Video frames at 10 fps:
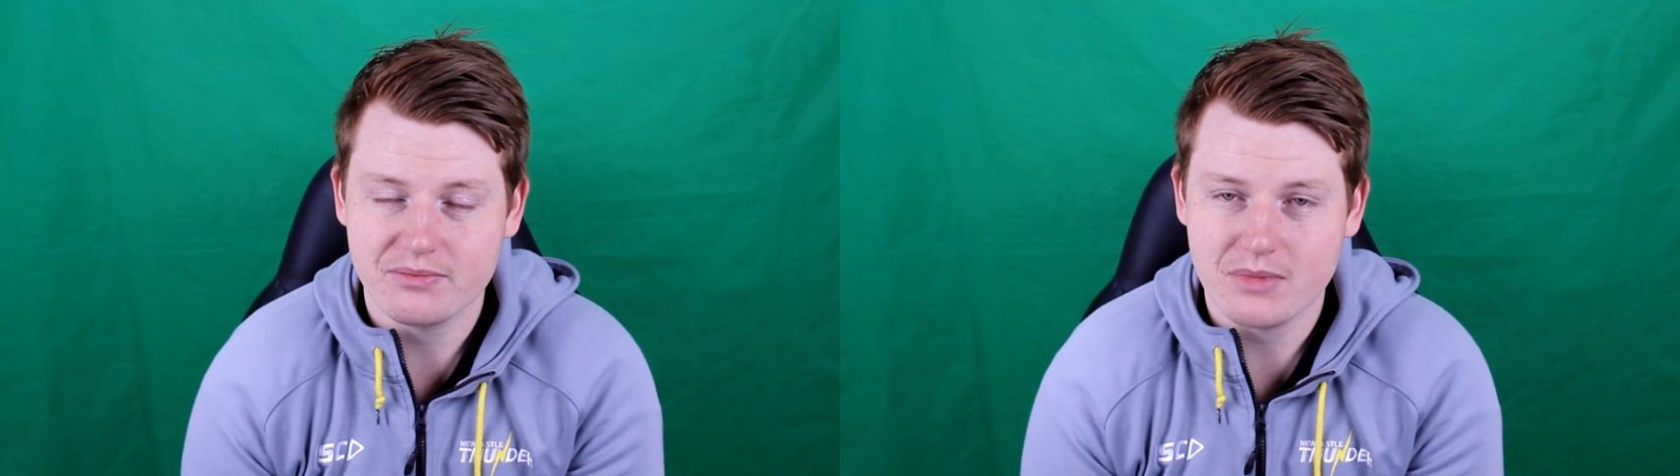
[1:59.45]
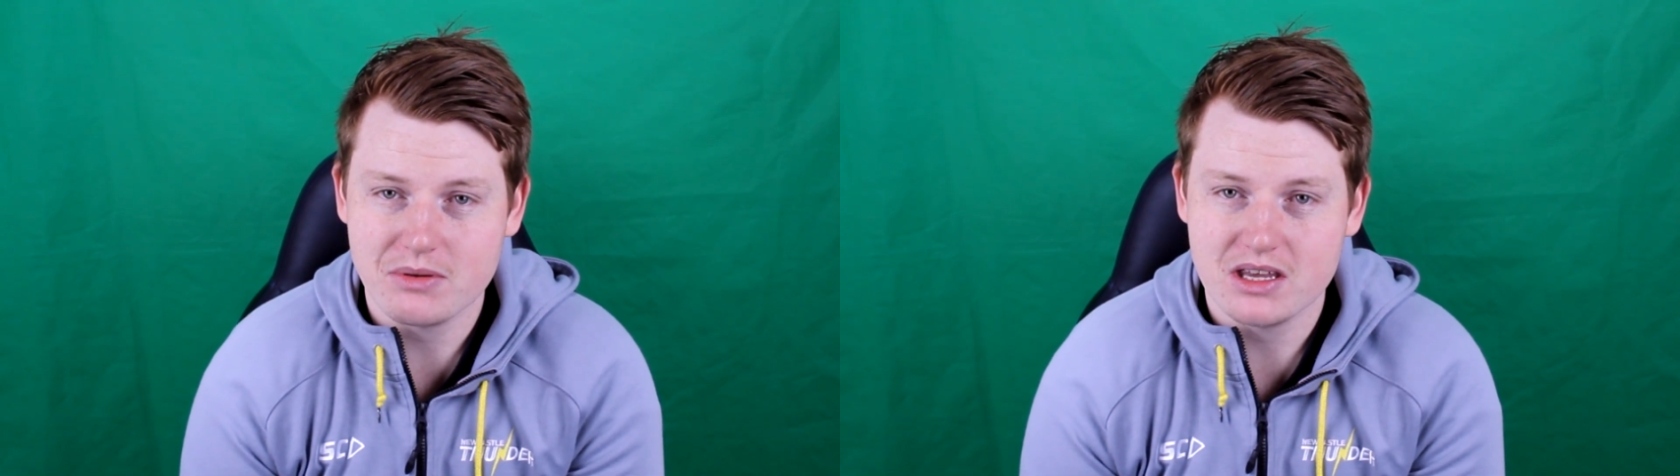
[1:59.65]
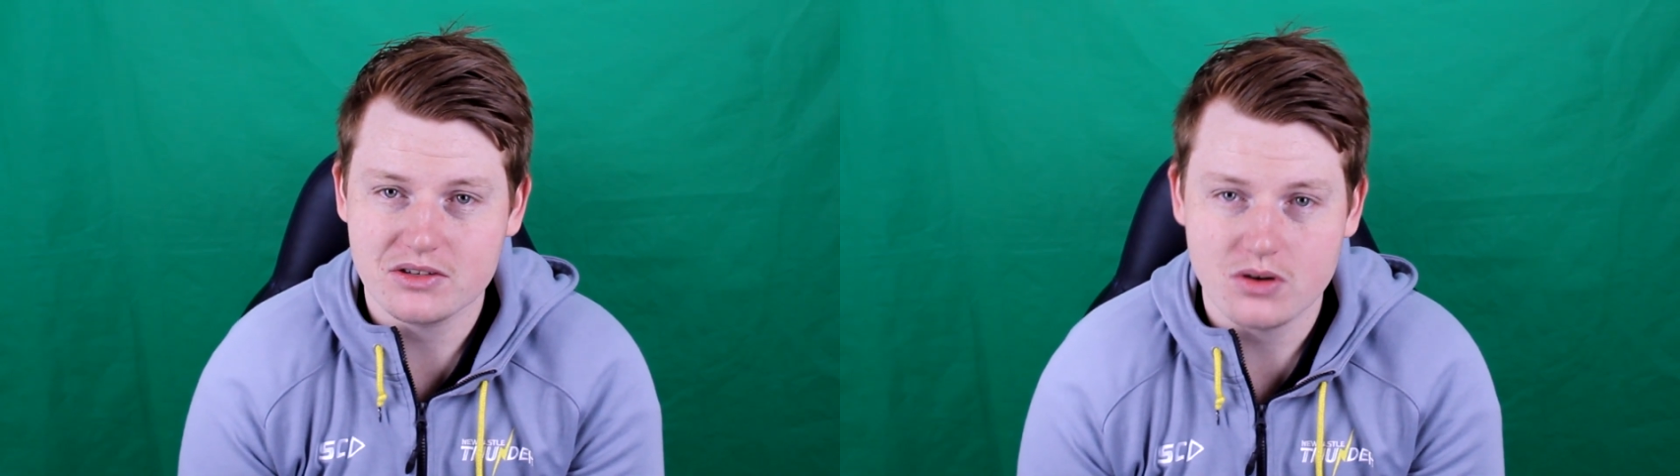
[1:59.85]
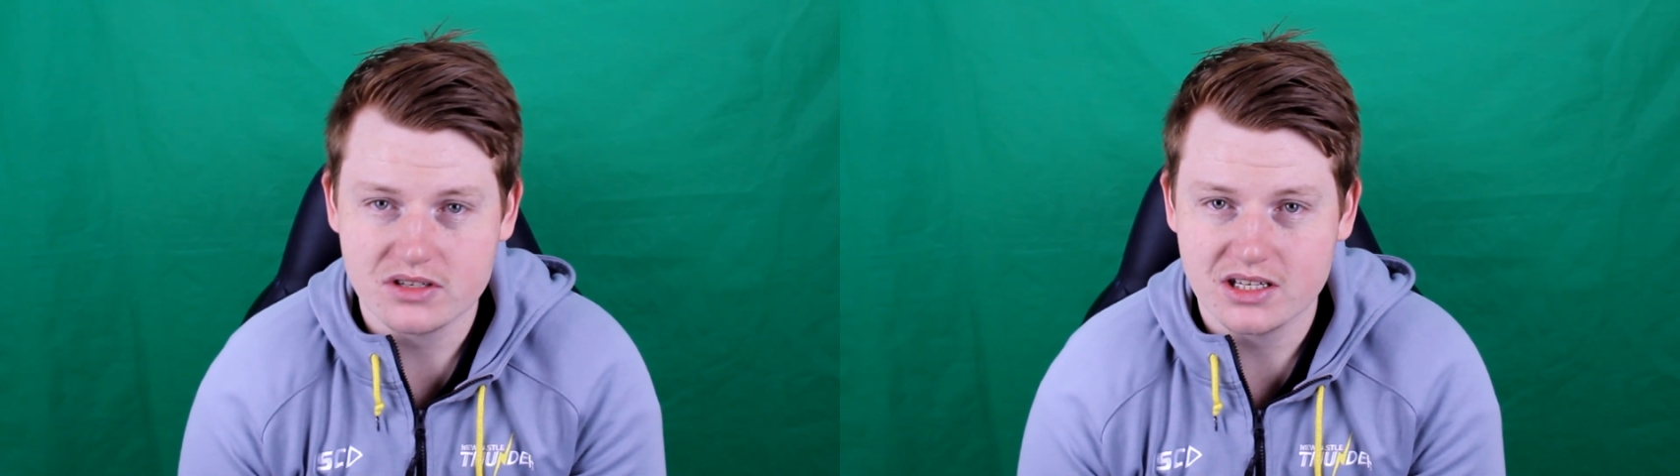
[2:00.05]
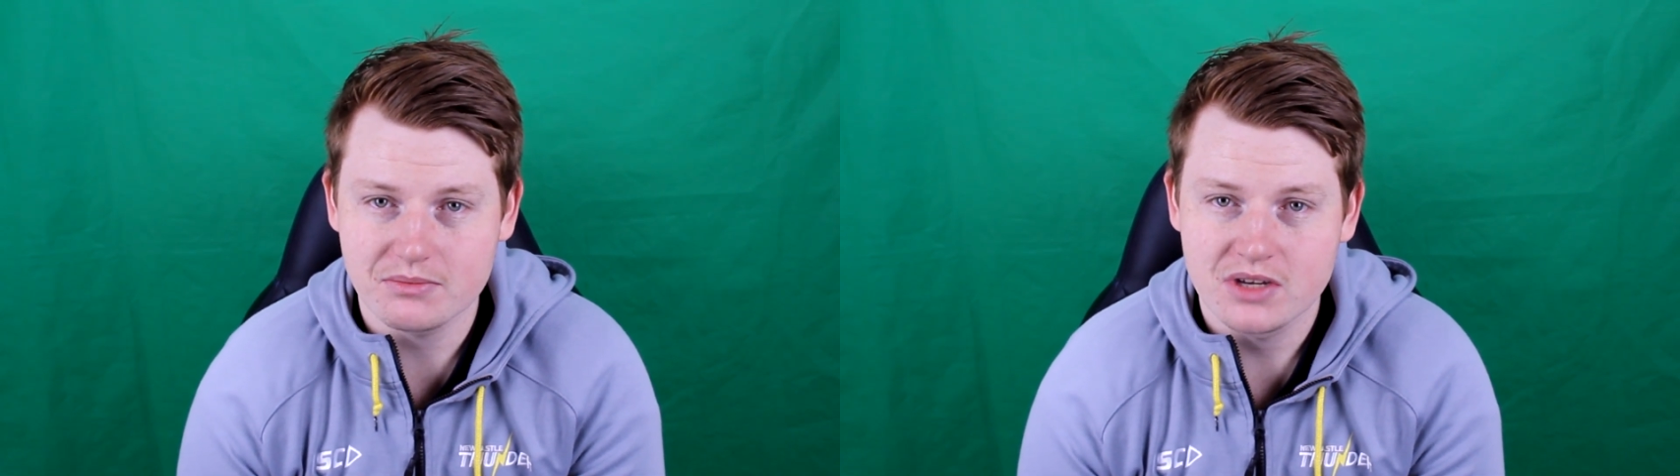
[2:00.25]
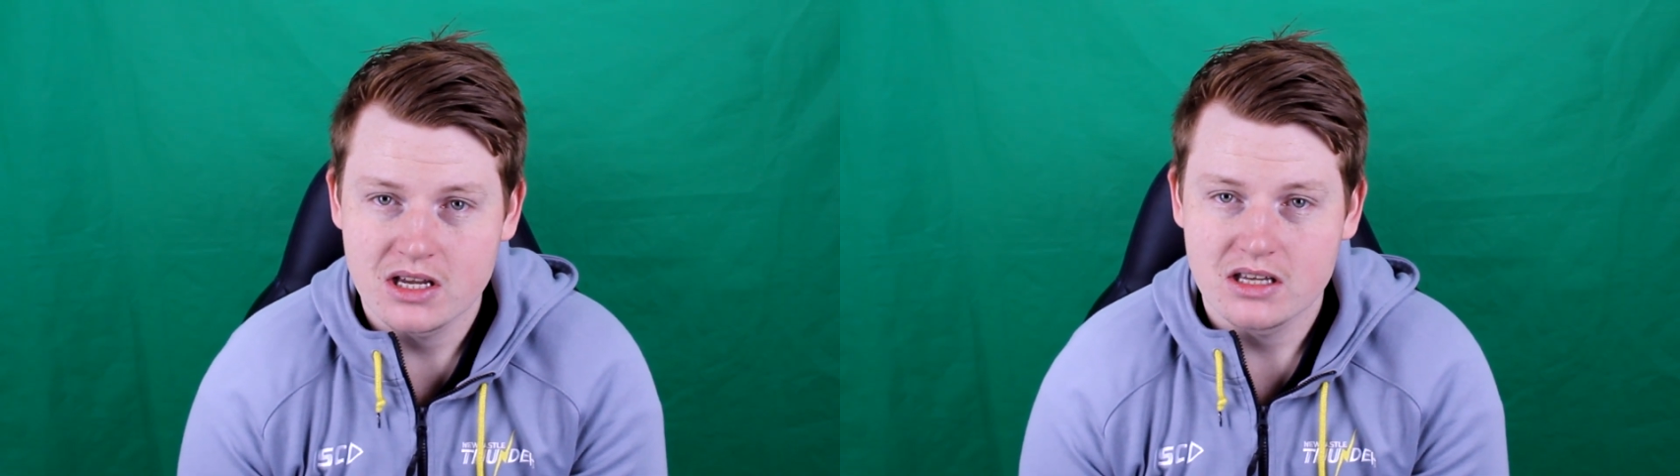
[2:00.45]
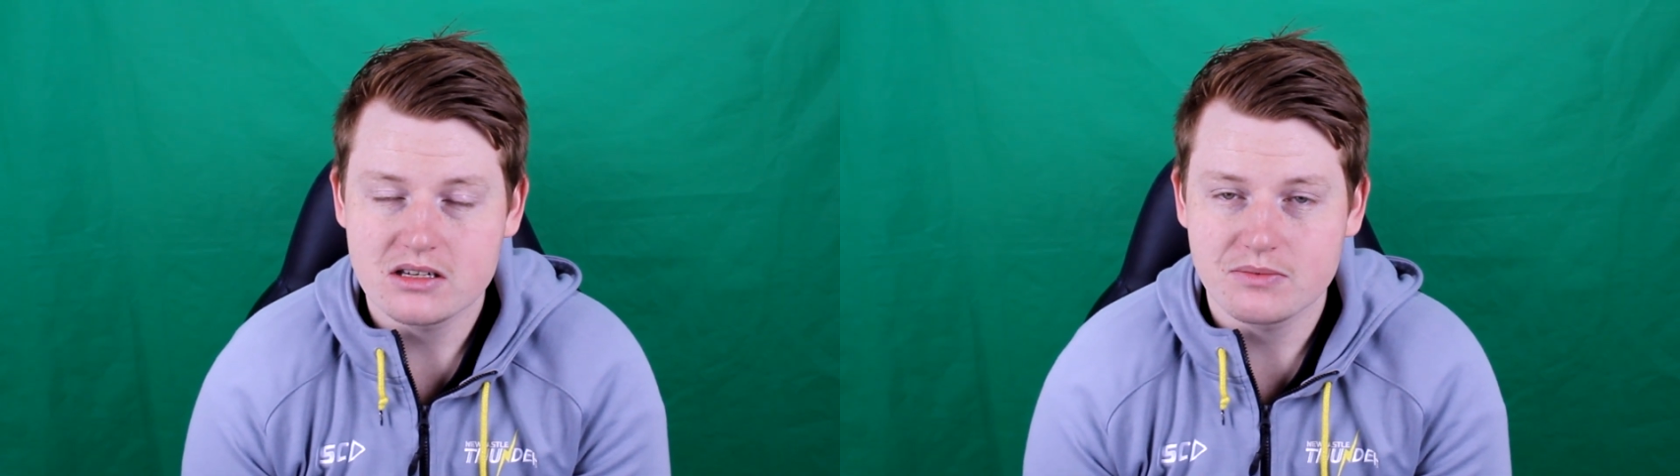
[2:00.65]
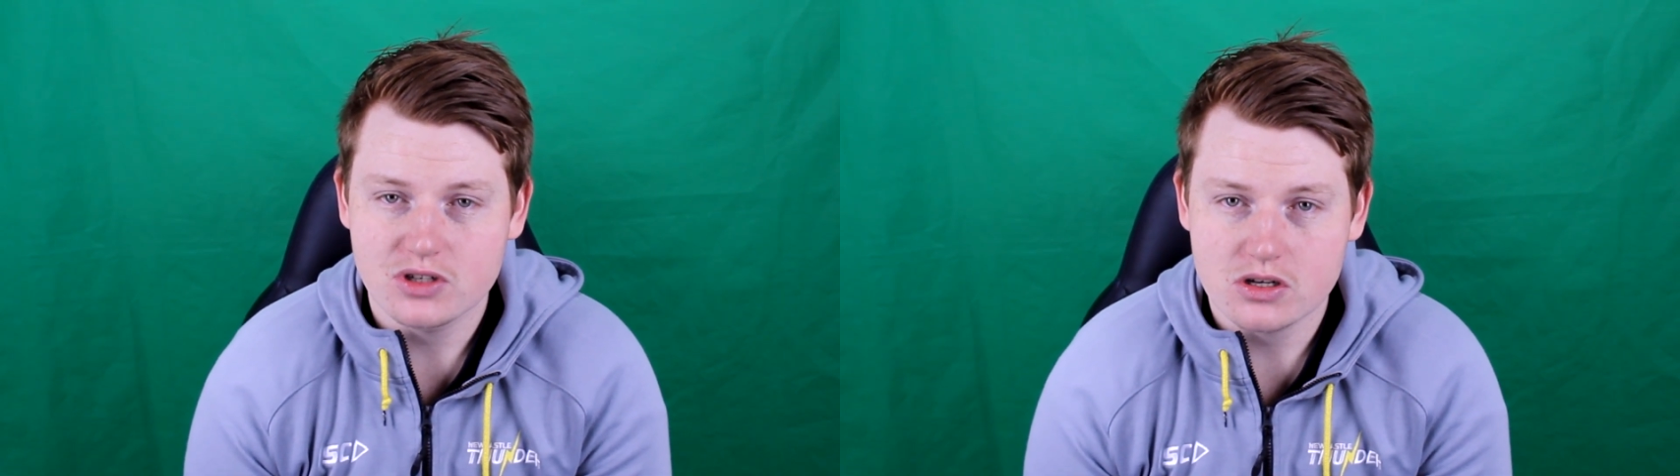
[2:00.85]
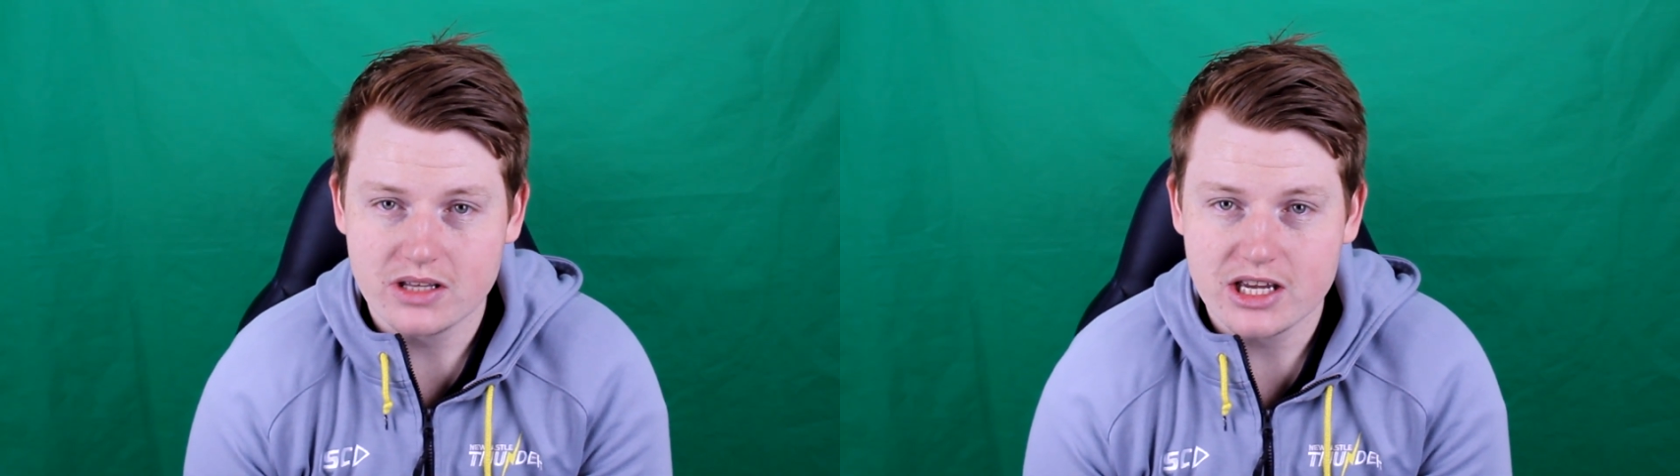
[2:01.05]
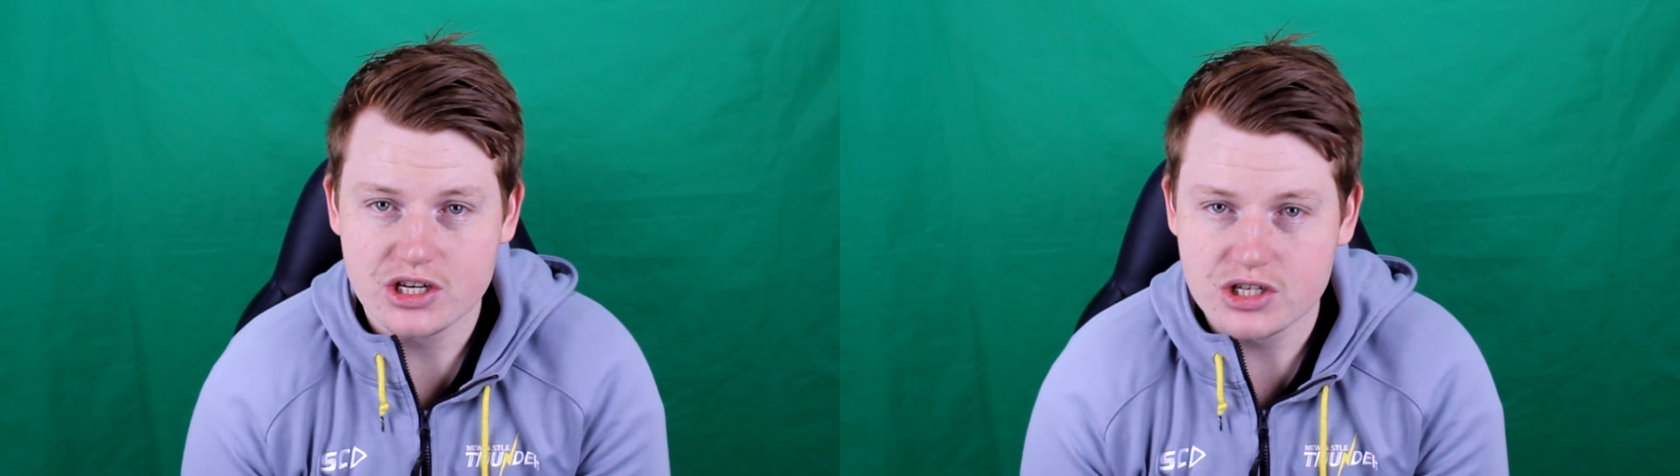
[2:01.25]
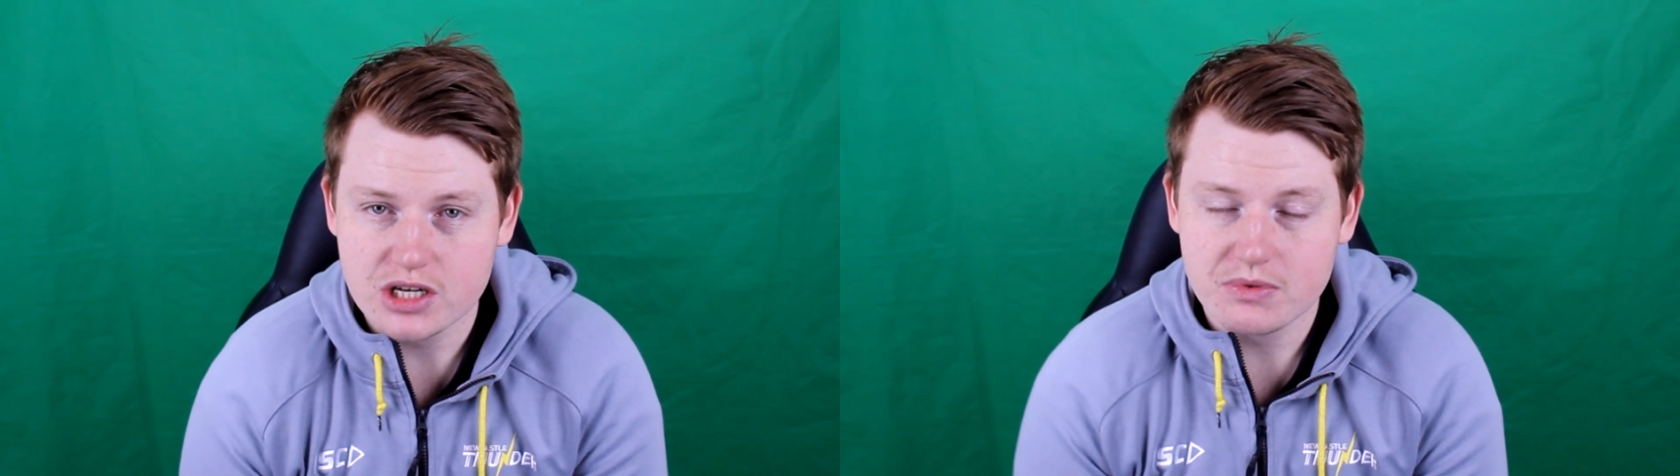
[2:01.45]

Maybe he's got some sort of relationship